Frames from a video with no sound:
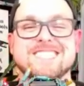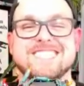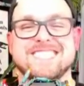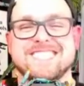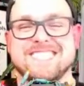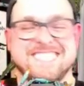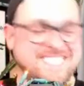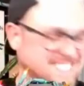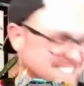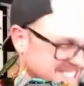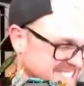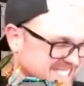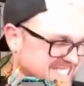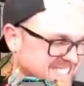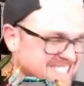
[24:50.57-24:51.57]

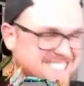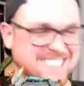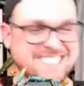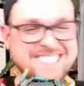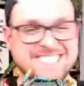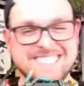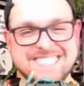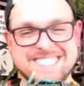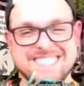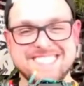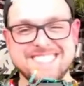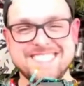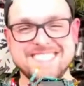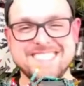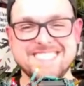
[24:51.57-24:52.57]

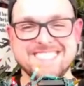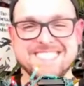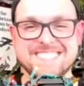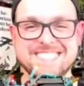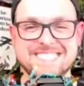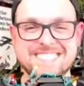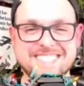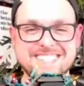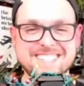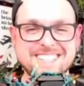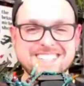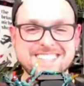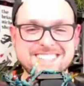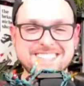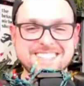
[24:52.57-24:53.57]

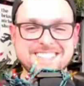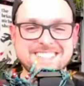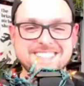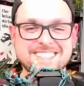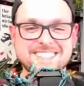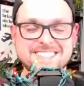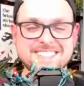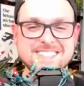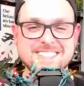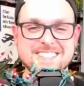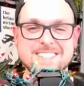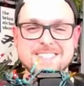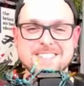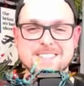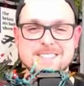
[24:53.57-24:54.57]

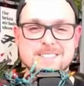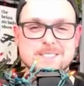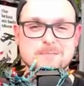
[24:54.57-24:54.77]
(silent)